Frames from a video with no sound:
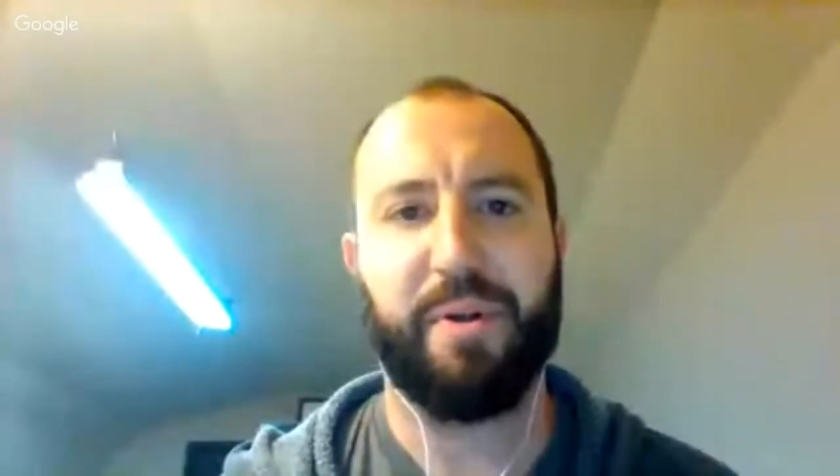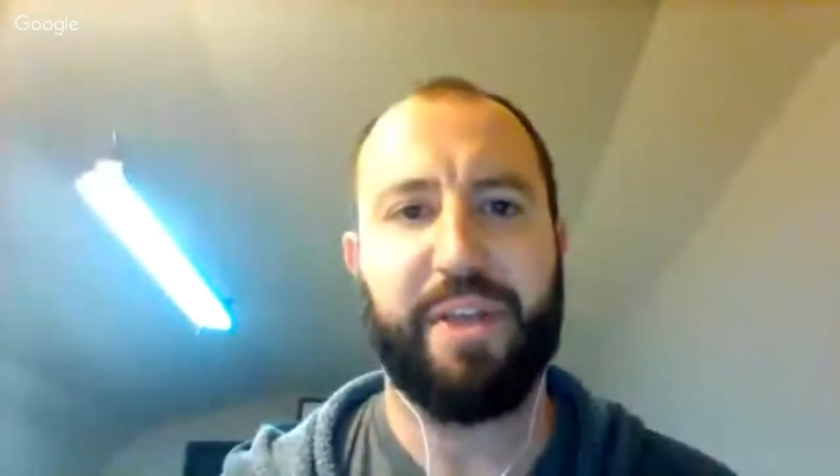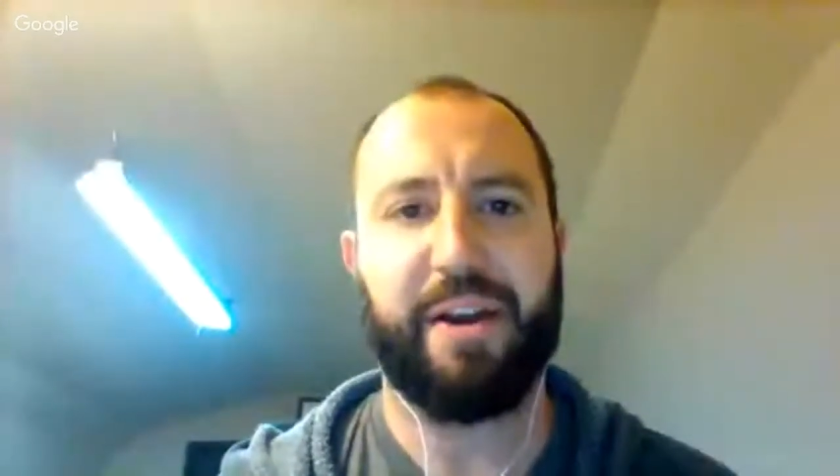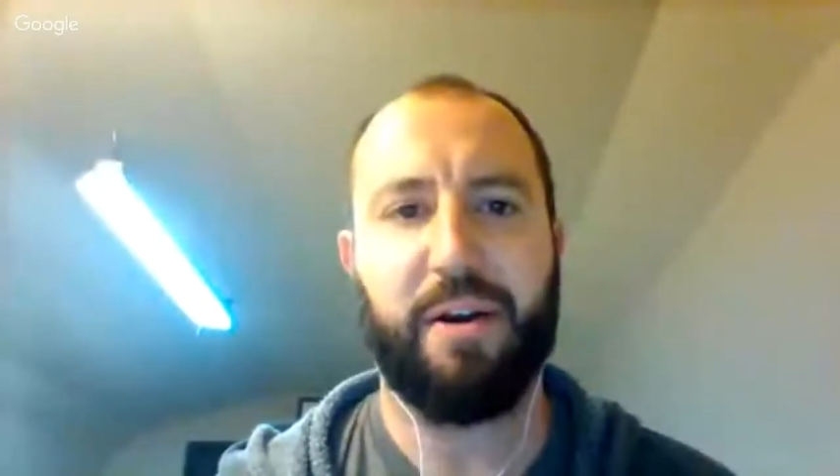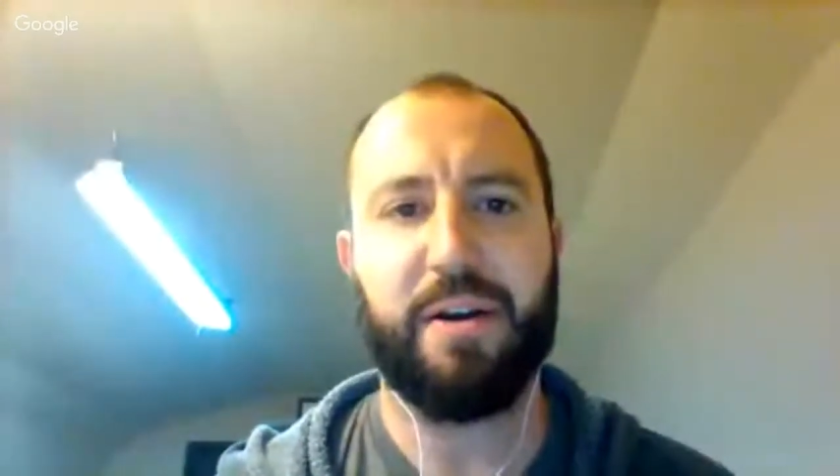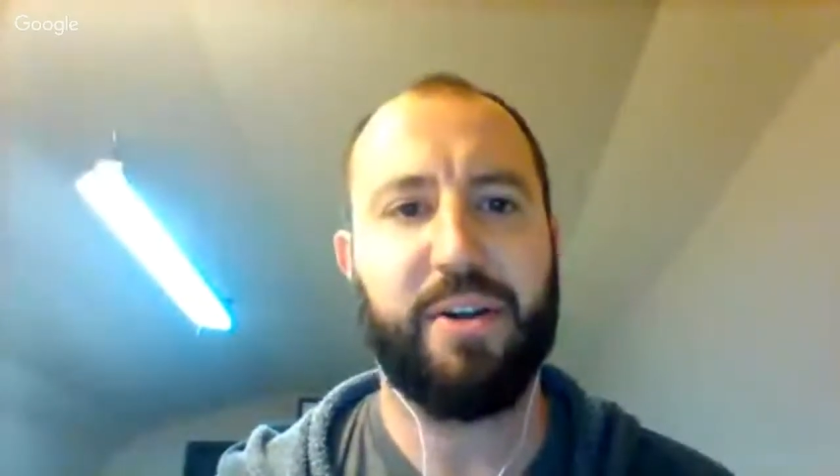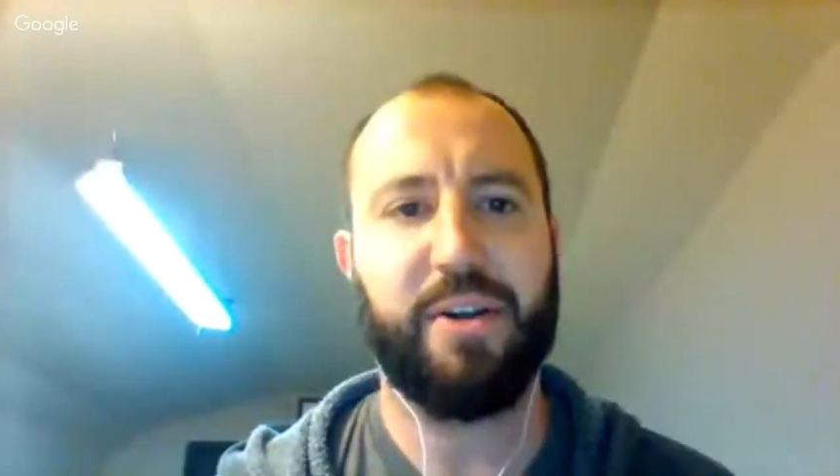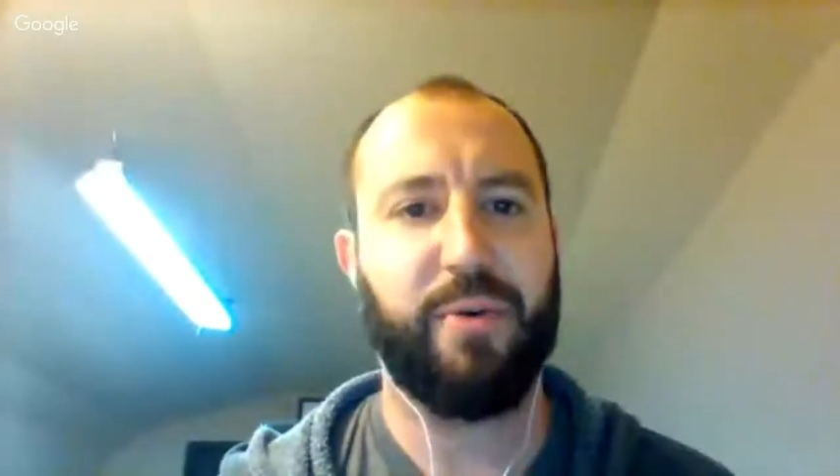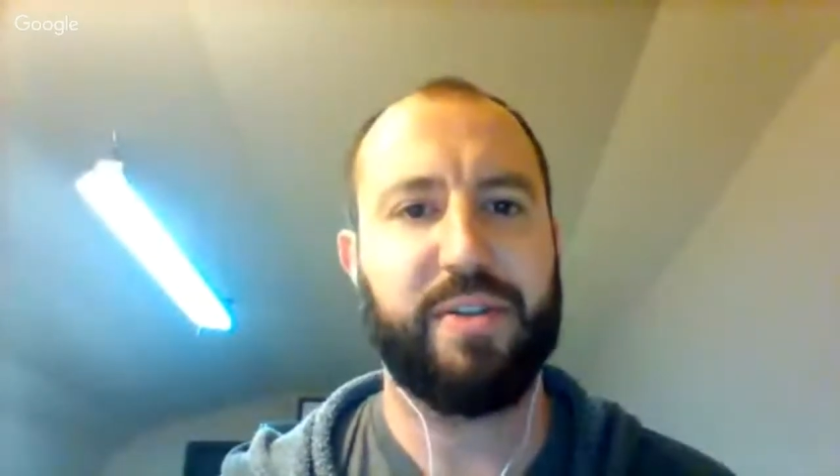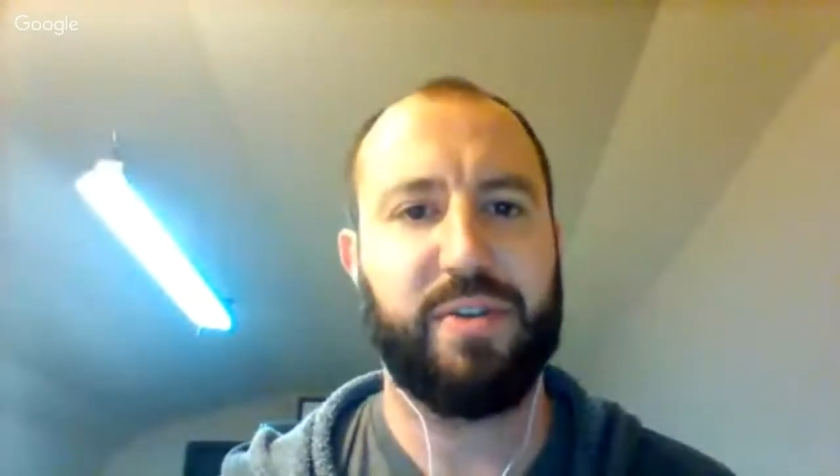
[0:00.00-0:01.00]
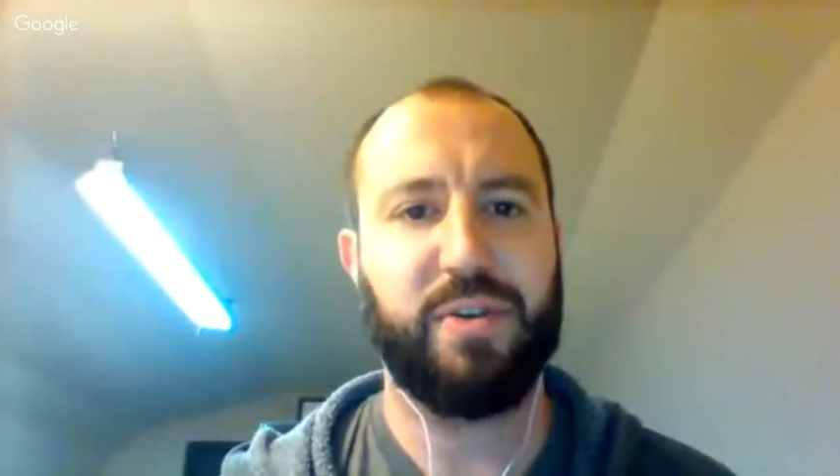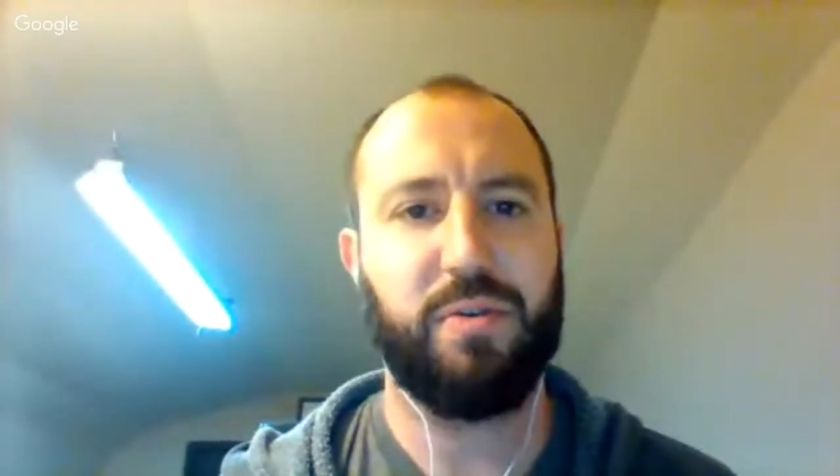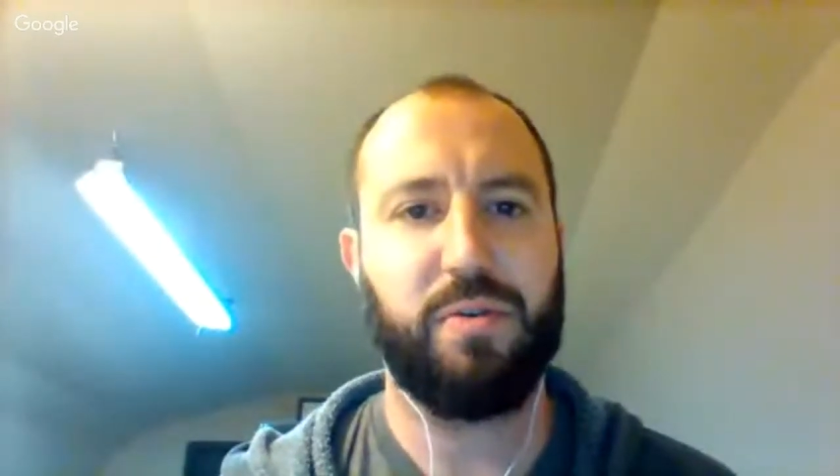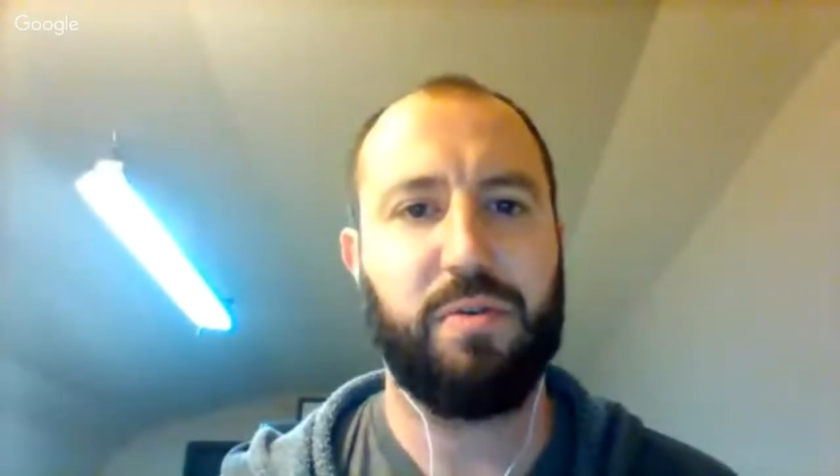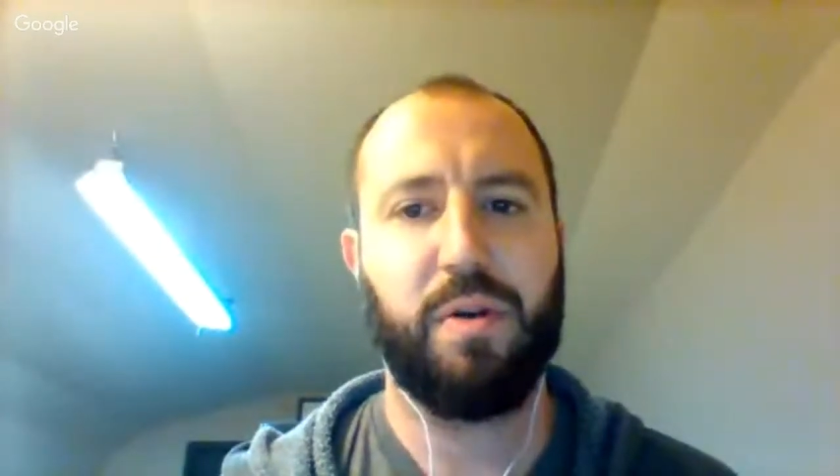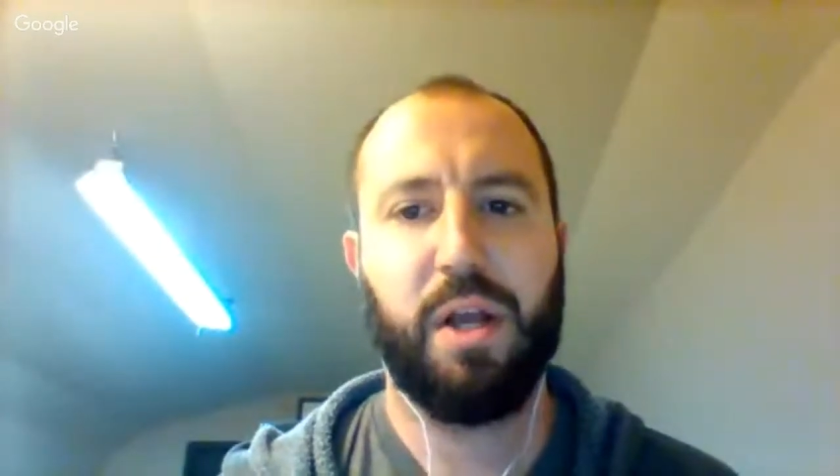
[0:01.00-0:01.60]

that aren't going to